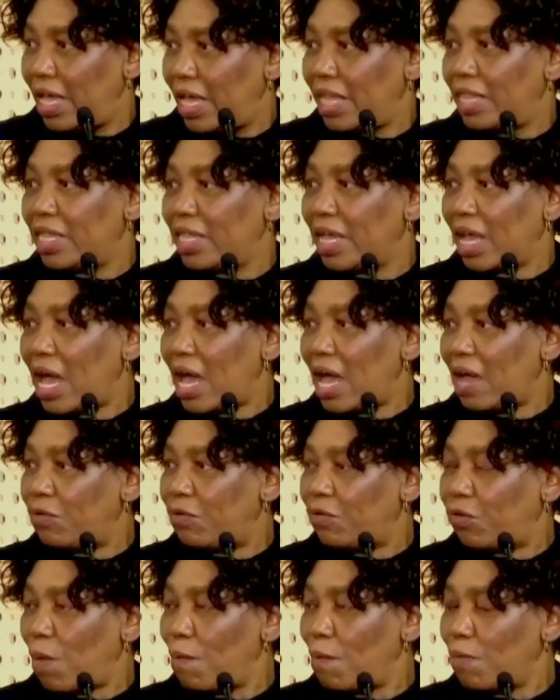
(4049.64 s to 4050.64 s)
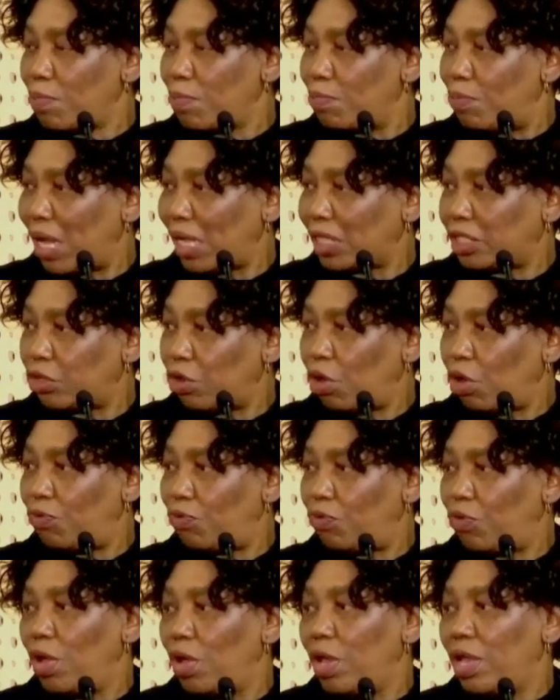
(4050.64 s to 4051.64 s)
and they are forming part
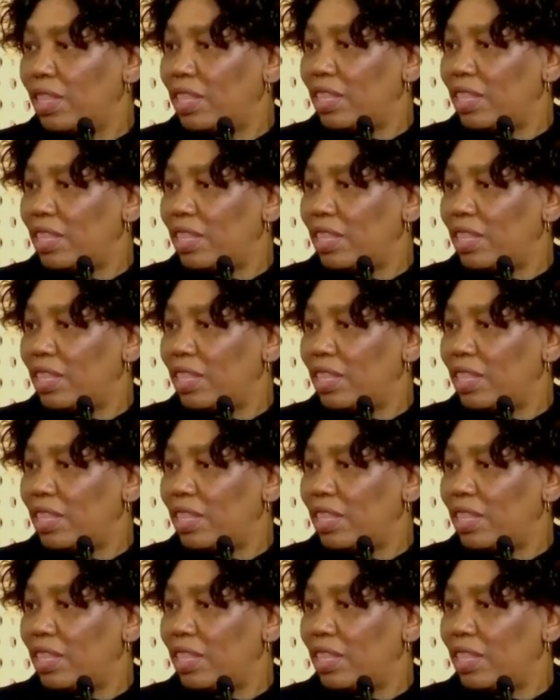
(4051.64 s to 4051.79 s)
of